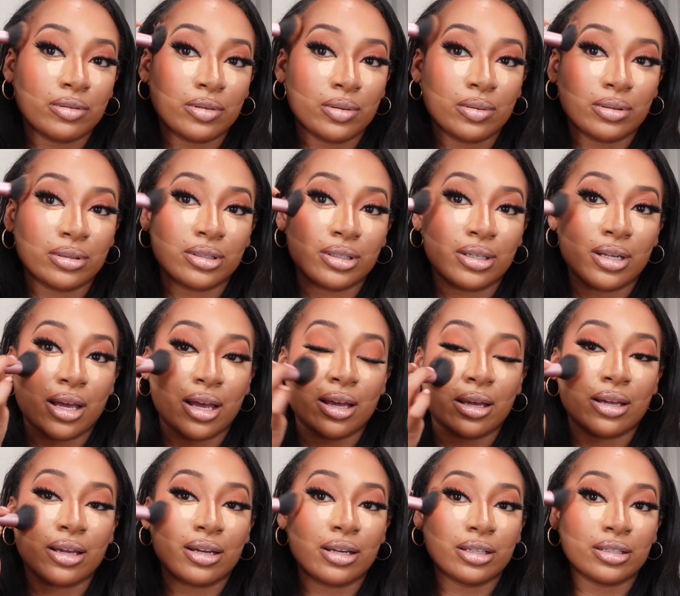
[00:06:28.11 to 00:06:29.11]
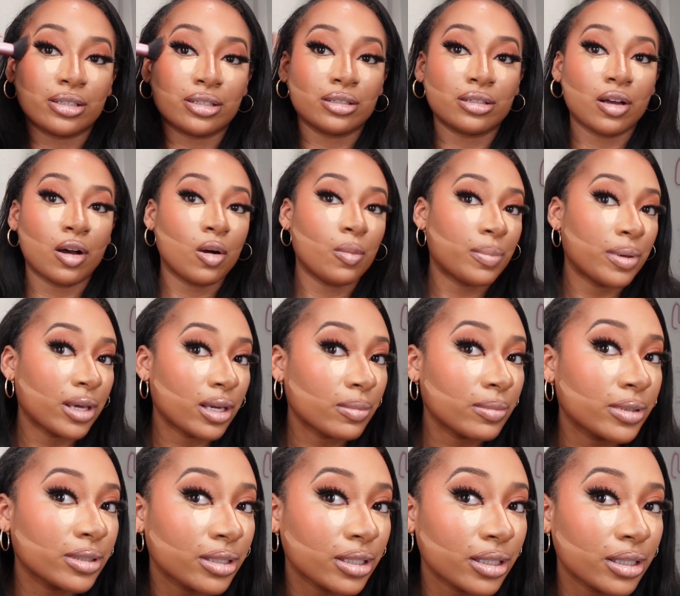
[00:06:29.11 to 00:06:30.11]
you can see that. And it's so
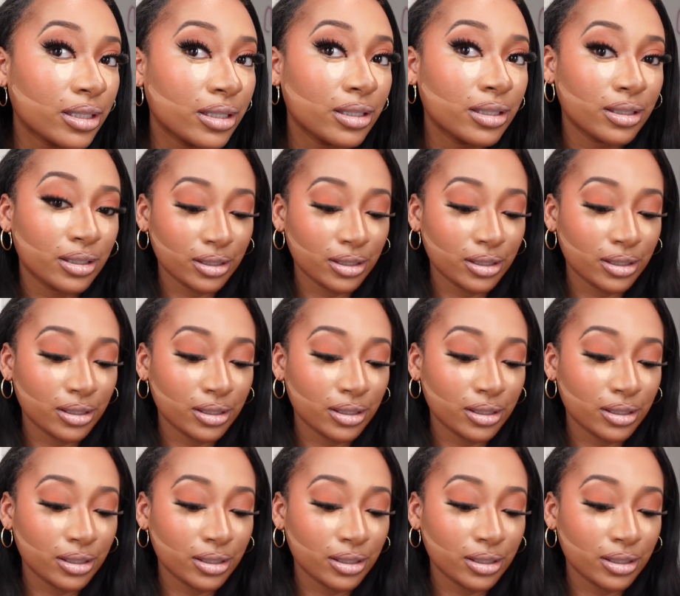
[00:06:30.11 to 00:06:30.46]
pigmented.